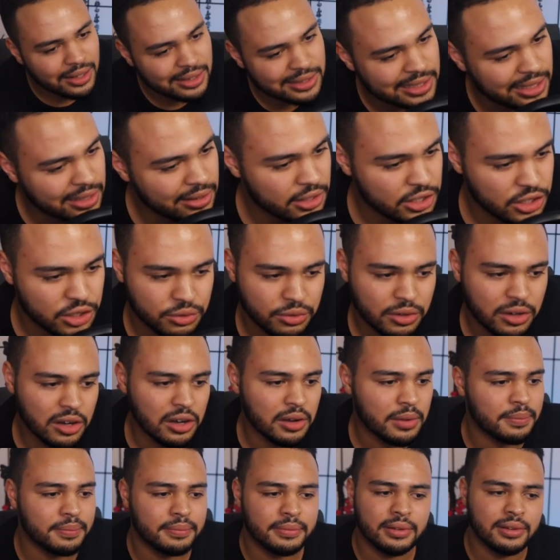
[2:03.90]
content in this
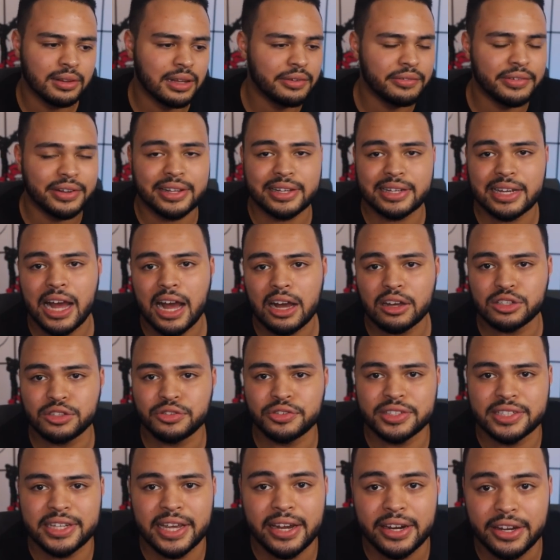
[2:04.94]
room, living in the house
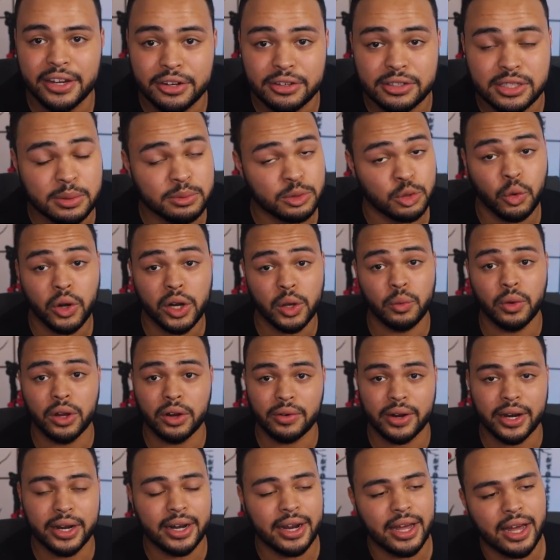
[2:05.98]
for 10 years. I'm 21
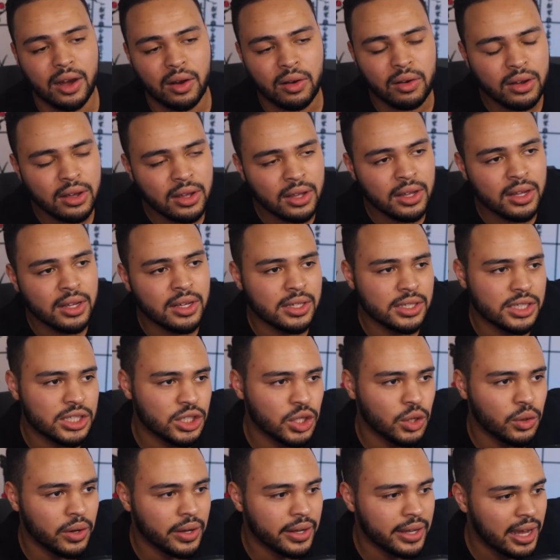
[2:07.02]
right now.
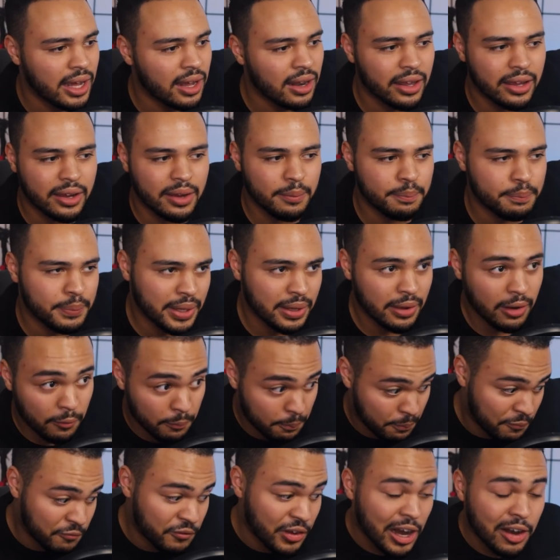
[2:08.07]
So yeah, like a
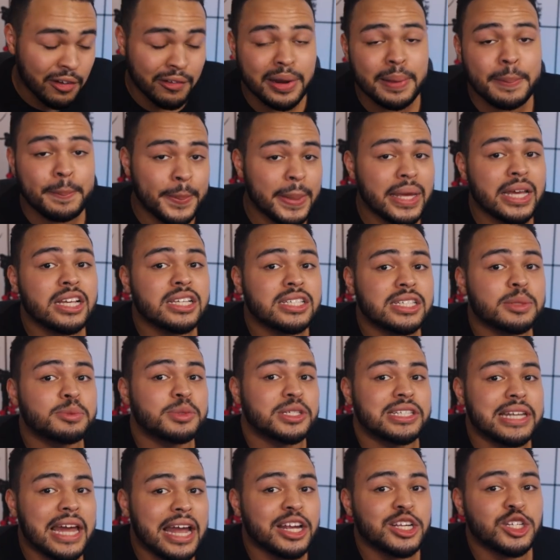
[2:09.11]
very big
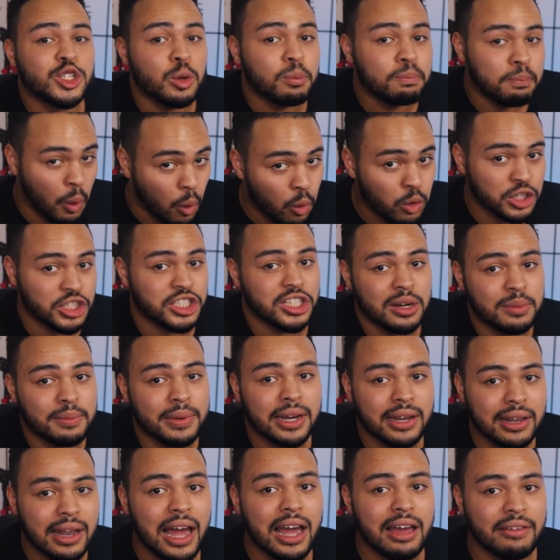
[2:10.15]
substantial portion of
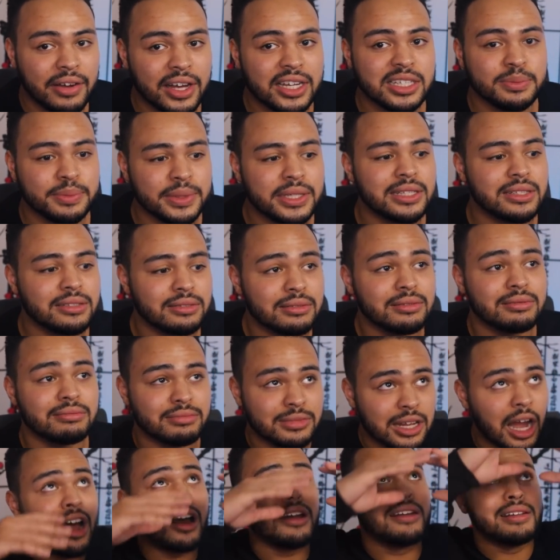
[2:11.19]
my life has been
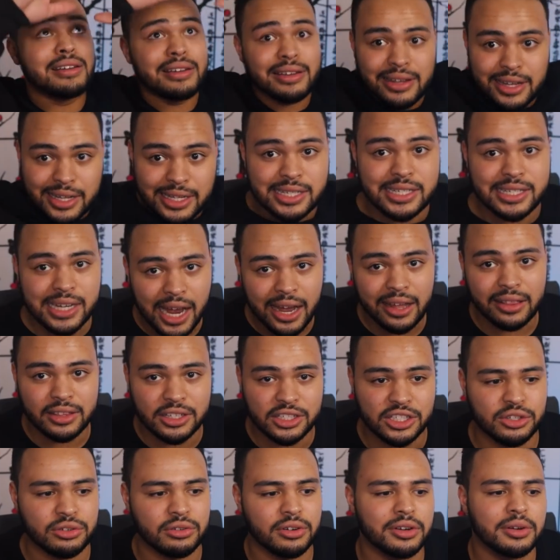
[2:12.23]
done inside
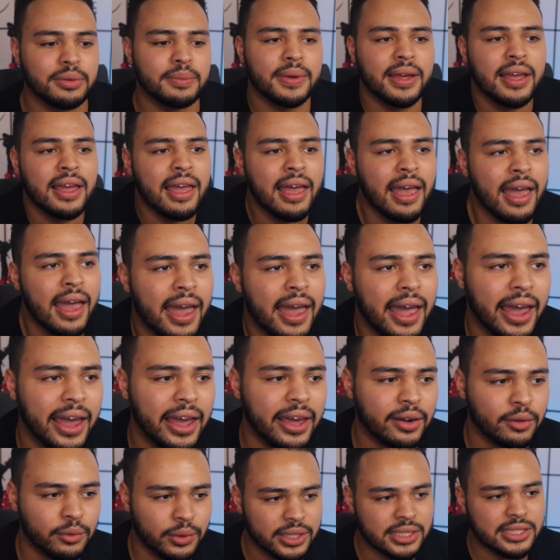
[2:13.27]
this room.
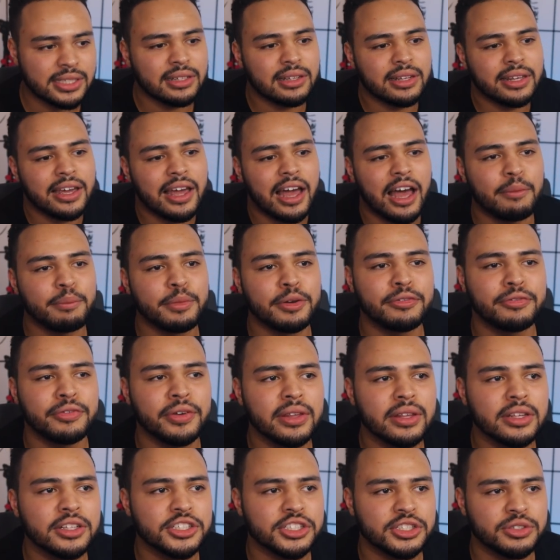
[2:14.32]
And recently I've been
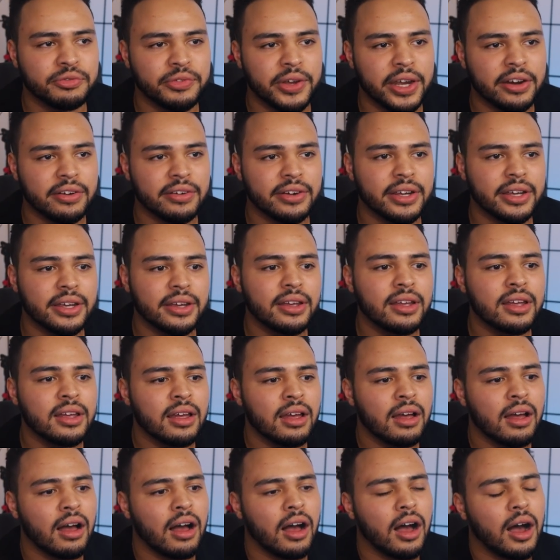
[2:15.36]
feeling just very
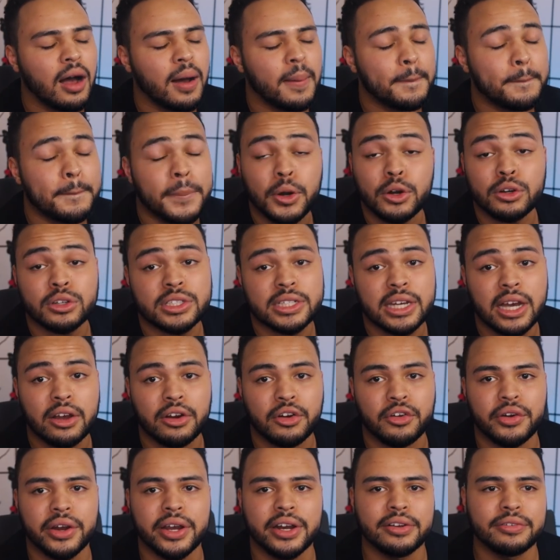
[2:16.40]
burnt
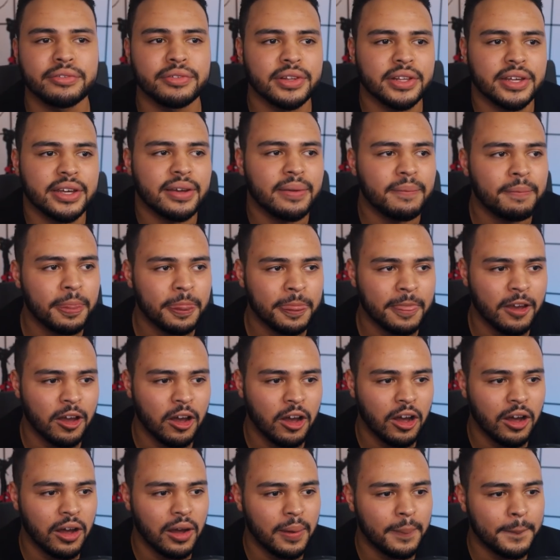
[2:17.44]
out creatively.
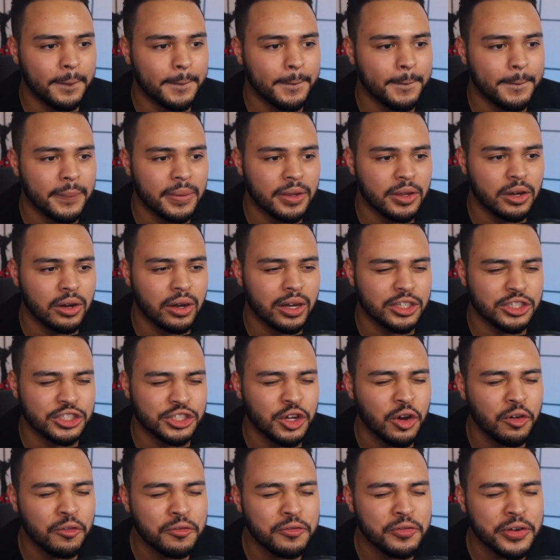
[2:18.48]
You know, I
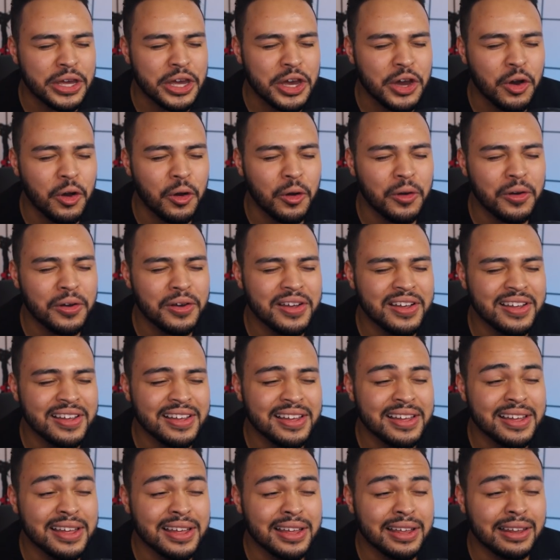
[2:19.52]
just don't feel
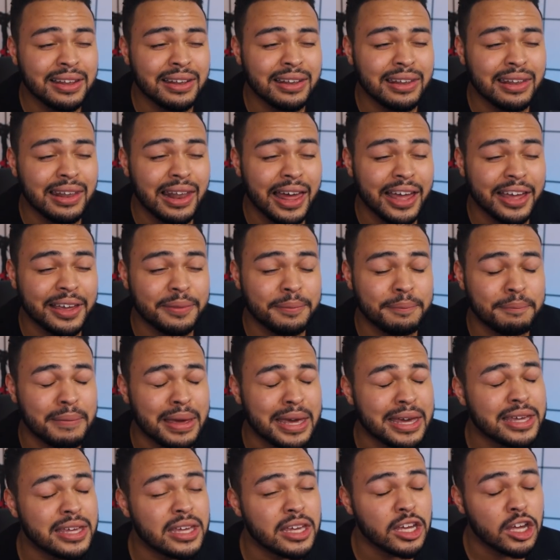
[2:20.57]
like
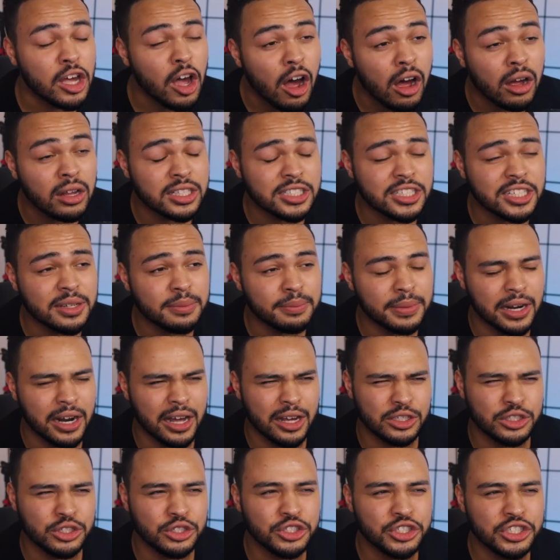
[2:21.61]
making content, but I
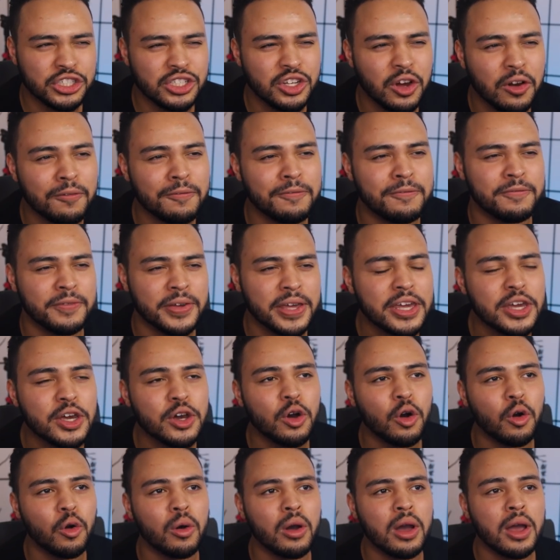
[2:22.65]
also just don't
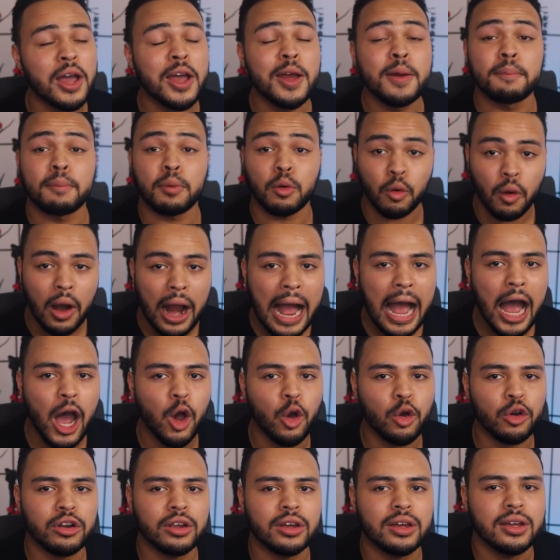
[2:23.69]
feel
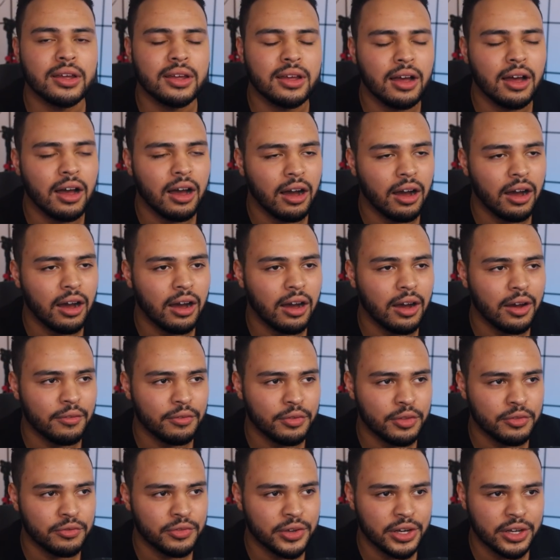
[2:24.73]
proud
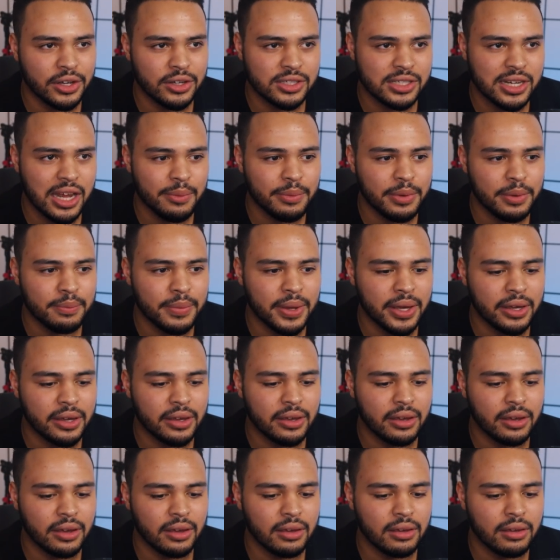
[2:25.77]
of the videos I've been
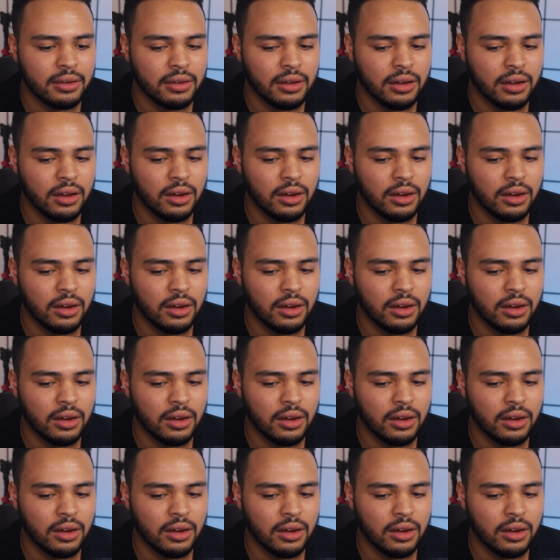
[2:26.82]
making